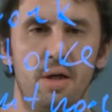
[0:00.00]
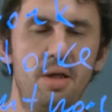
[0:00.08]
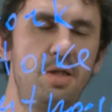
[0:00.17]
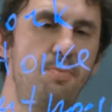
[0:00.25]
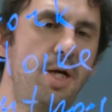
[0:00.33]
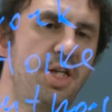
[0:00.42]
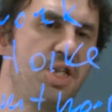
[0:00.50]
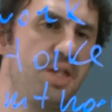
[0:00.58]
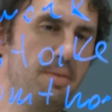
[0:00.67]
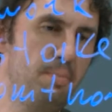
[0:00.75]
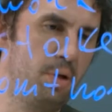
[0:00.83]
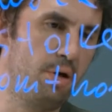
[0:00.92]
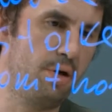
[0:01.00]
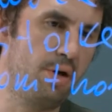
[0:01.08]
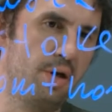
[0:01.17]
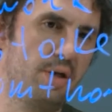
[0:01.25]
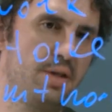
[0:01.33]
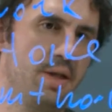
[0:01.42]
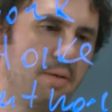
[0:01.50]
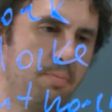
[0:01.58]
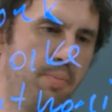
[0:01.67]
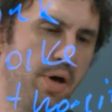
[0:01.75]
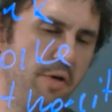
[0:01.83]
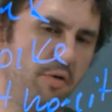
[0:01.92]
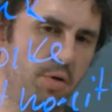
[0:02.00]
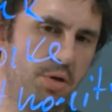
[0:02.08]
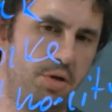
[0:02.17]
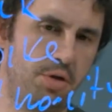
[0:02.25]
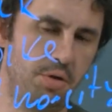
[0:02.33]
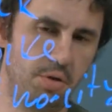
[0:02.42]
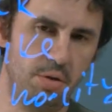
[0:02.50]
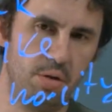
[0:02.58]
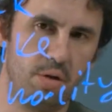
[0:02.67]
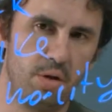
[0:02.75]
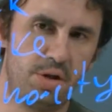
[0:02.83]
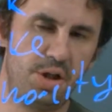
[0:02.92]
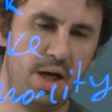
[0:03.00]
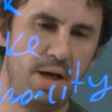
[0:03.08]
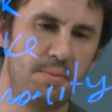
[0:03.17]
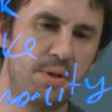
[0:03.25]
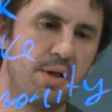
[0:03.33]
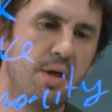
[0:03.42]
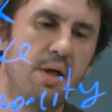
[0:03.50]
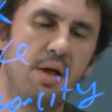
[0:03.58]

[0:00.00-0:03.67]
It's much simpler than previous two types.